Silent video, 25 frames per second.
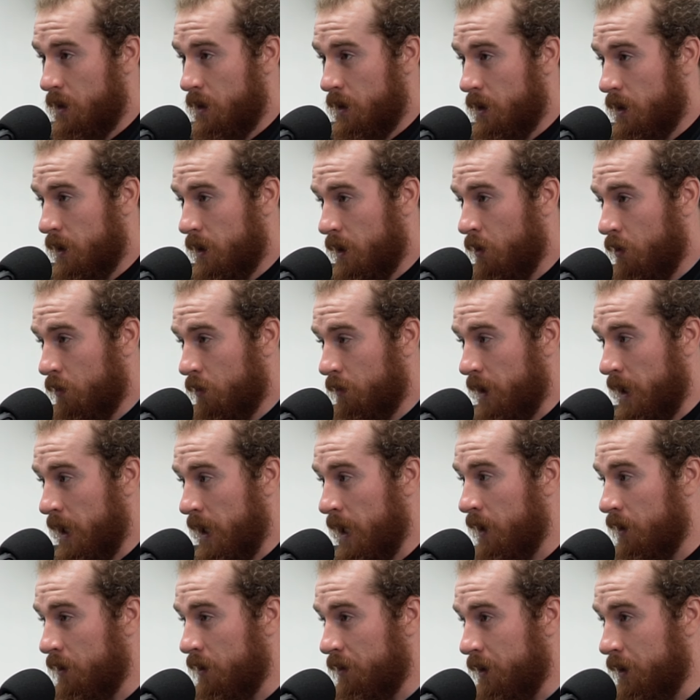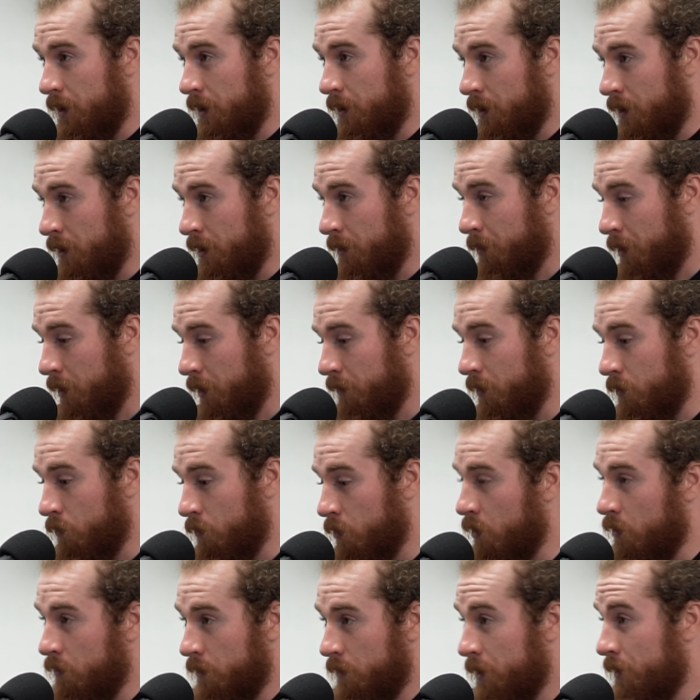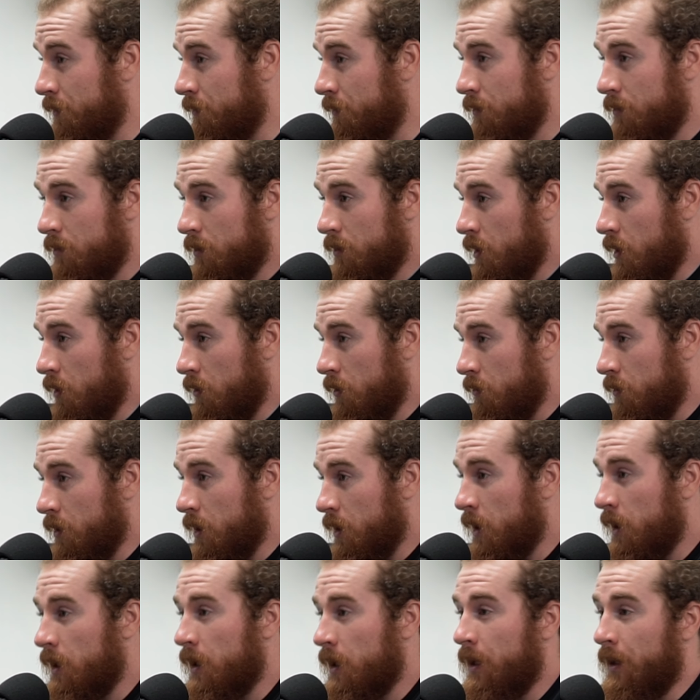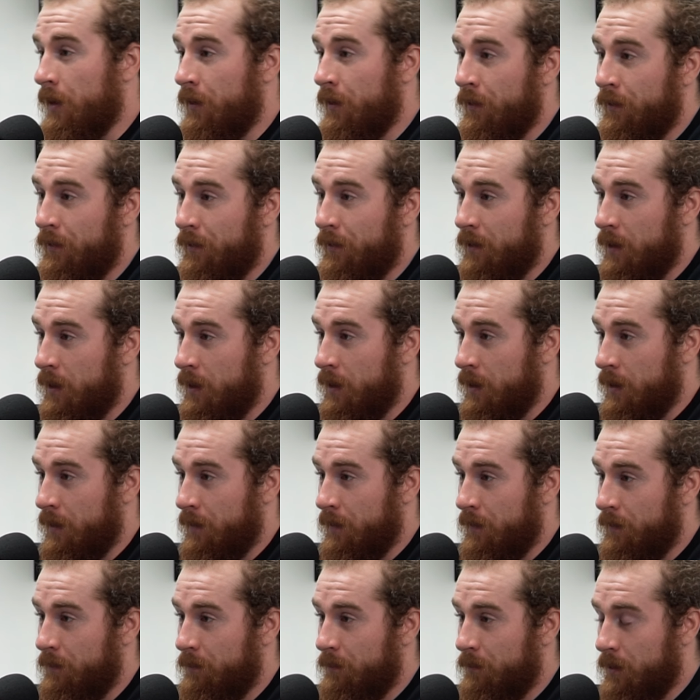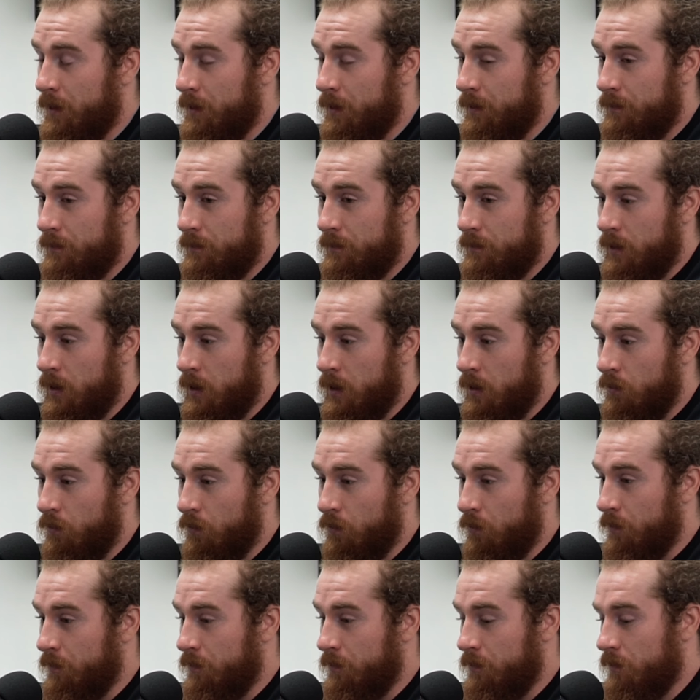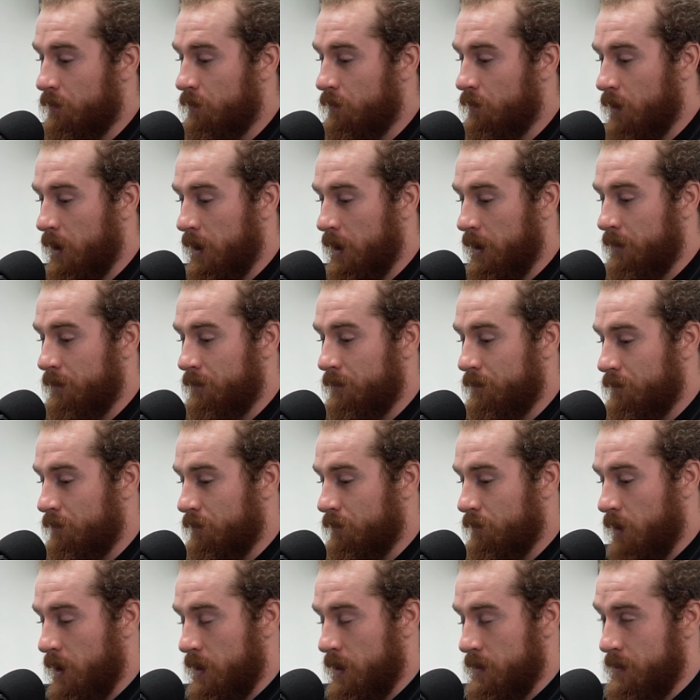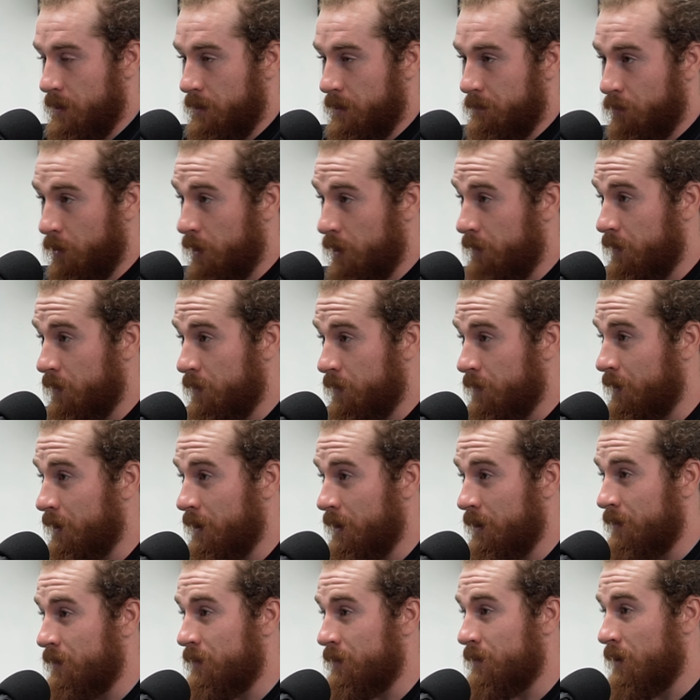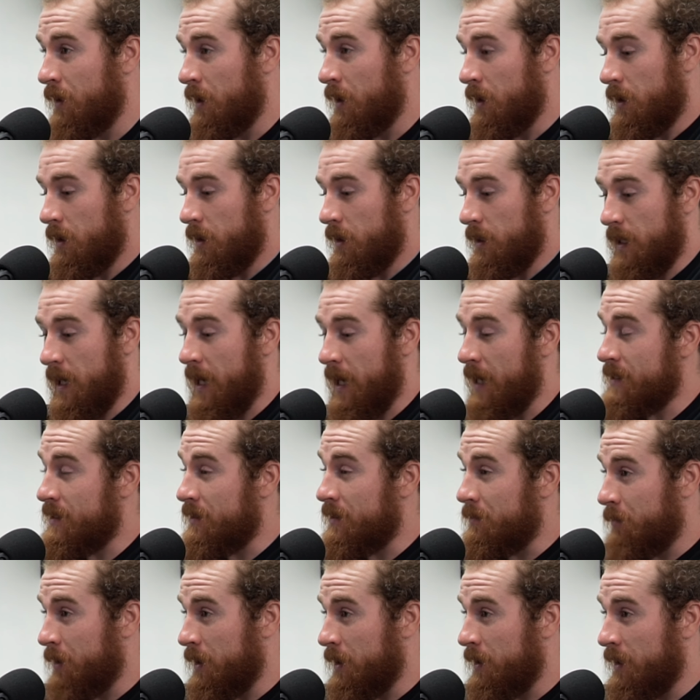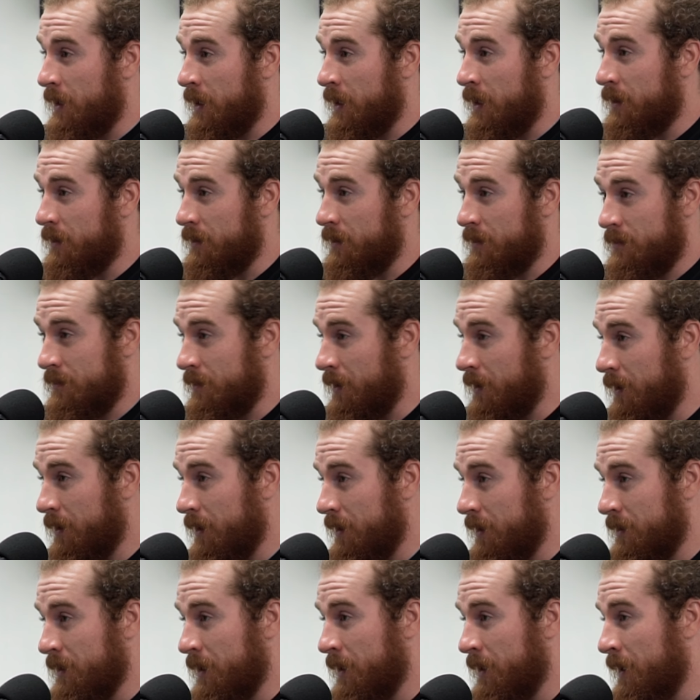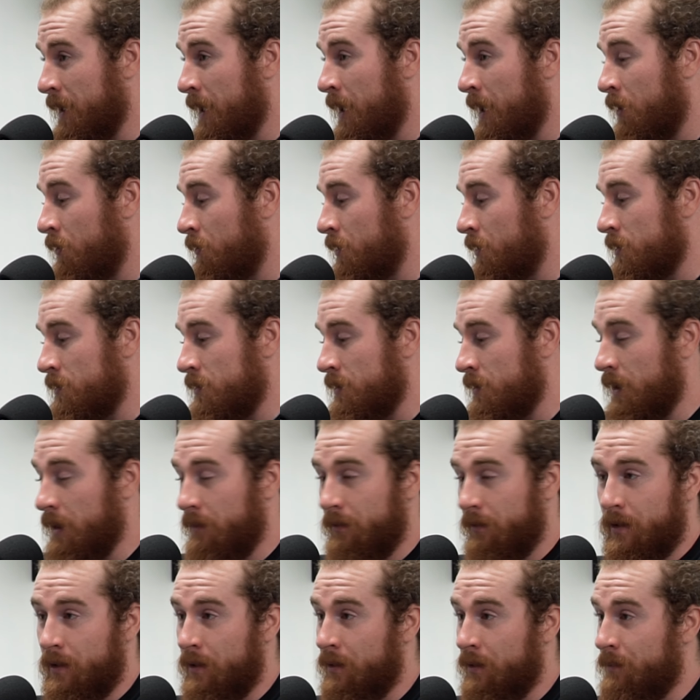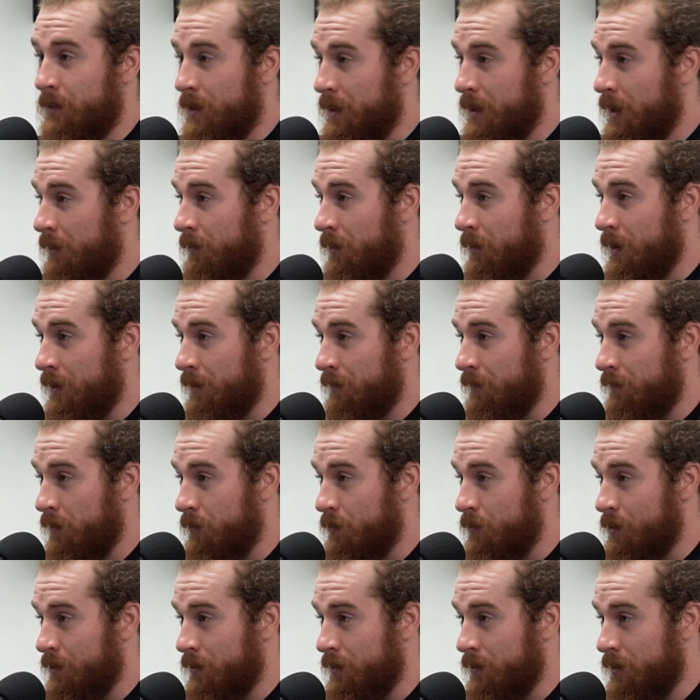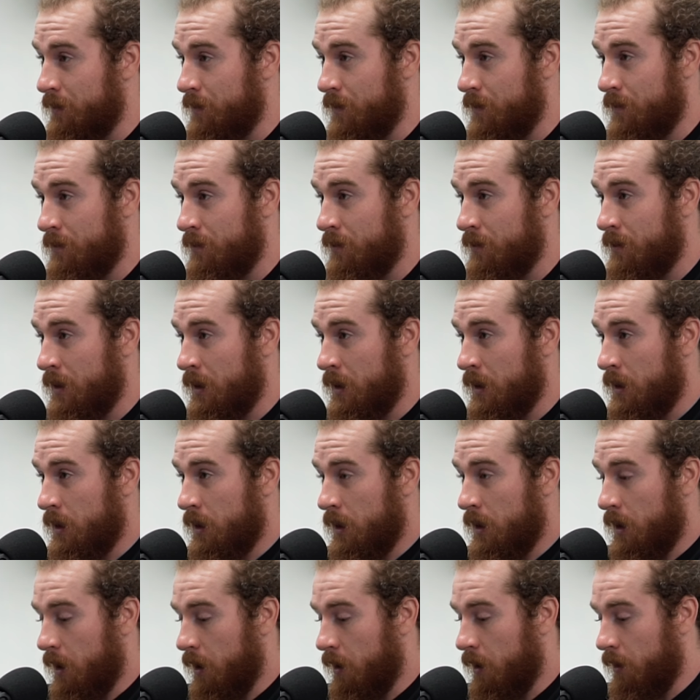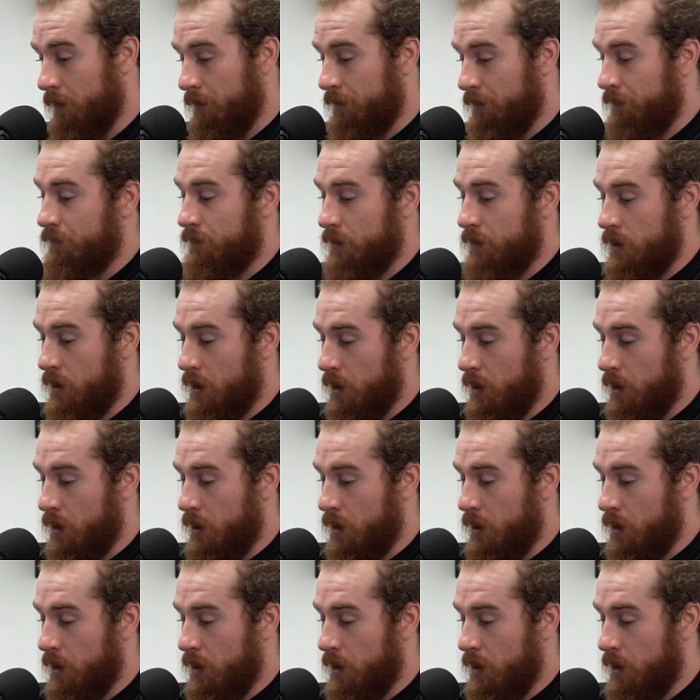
In our reality, in a perfect world, it is. It is. But, we're, like I said previously, it hasn't been that. It's not like that now, and it's never going to be that way in the future because of,